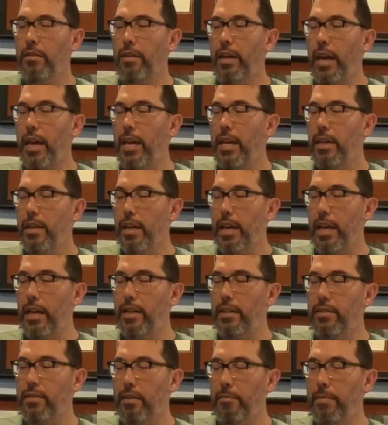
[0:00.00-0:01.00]
Okay,
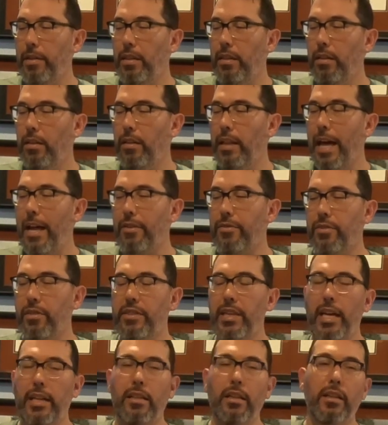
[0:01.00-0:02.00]
and it's going to be a little louder. So
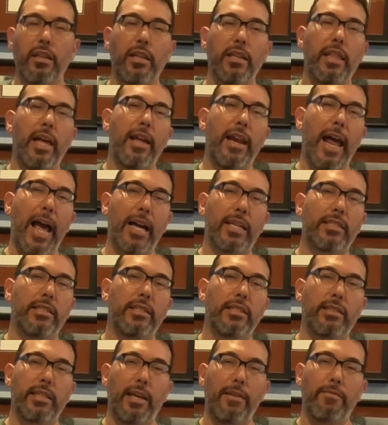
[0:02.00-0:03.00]
technically that
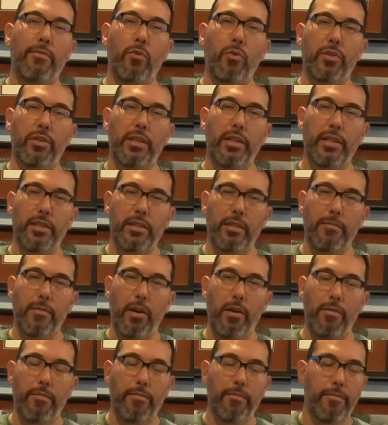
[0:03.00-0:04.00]
accent's at fortissimo.
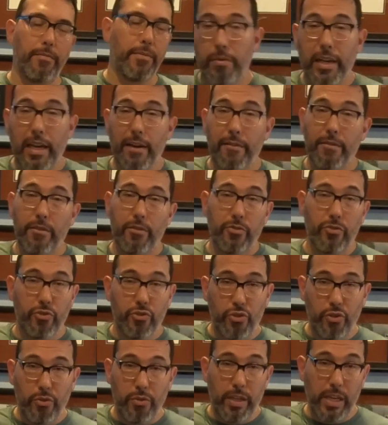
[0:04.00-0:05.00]
So we have
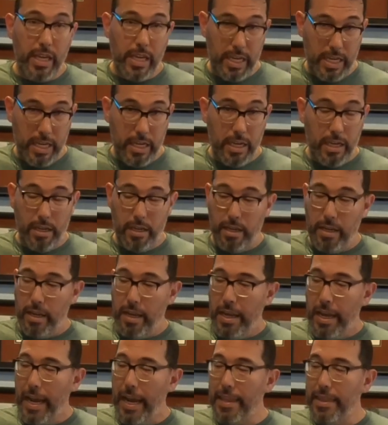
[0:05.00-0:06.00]
2E,
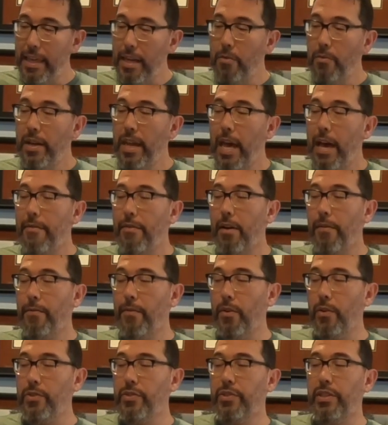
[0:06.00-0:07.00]
and then we have our
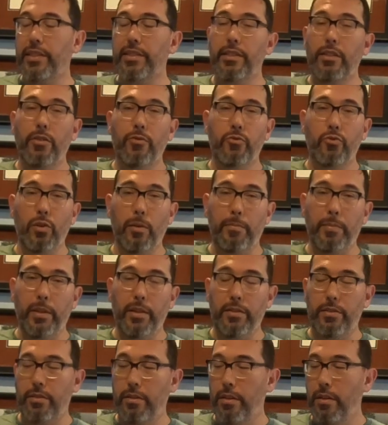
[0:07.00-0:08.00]
first 60-note
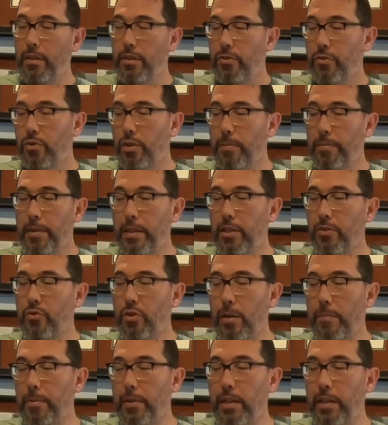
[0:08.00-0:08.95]
triplets. Triplet,